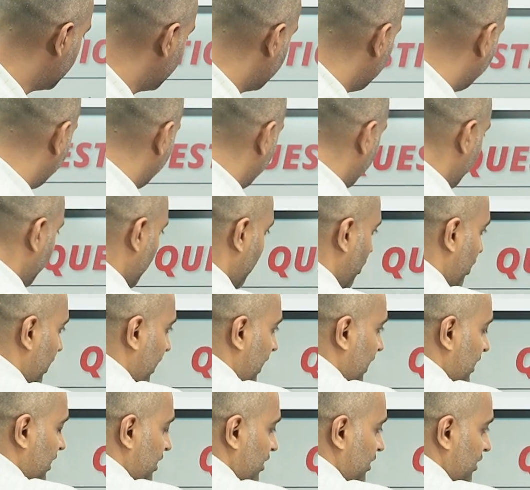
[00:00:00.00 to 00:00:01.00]
The
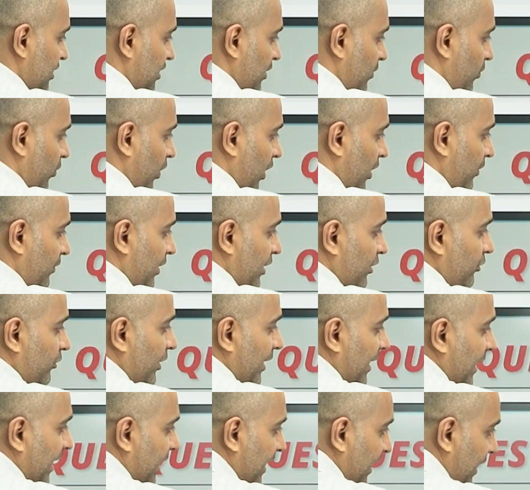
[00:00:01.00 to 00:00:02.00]
product, whatever you
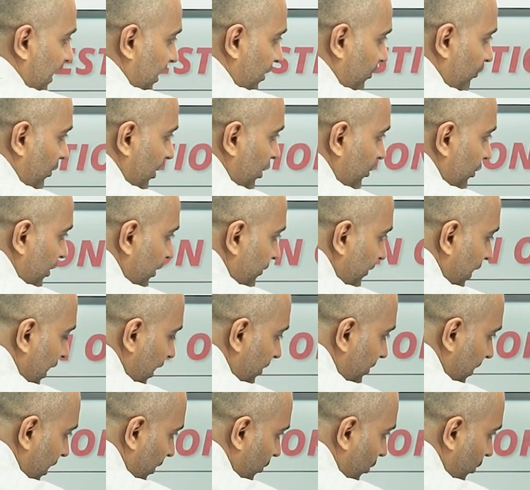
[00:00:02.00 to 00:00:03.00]
are getting, when you divide by